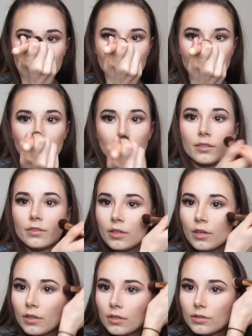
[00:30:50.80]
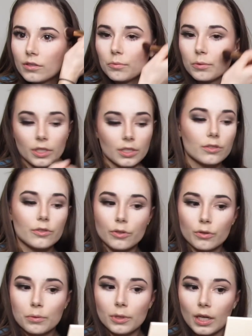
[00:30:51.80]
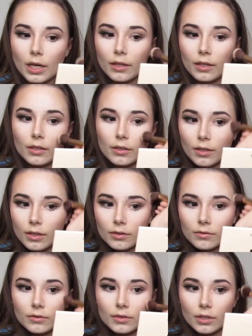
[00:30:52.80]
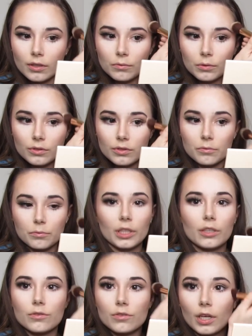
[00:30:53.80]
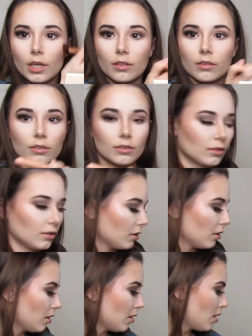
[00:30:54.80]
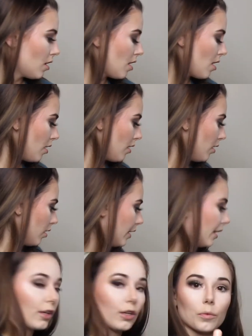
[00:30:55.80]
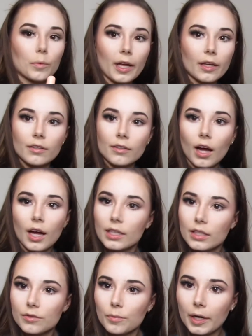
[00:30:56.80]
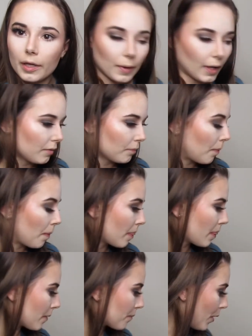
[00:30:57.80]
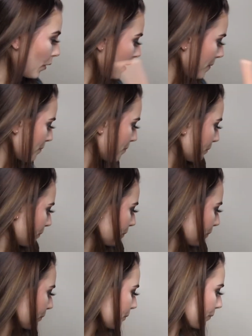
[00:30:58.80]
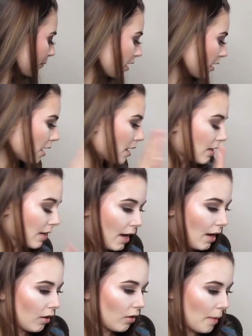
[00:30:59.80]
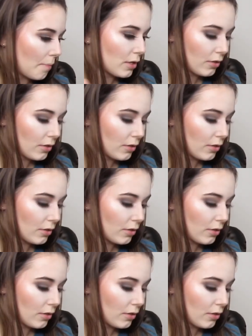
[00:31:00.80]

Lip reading: stage, so please do put highlighter on. It will just make you shine in a good way, not in a sweaty way. Okay, now I'm gonna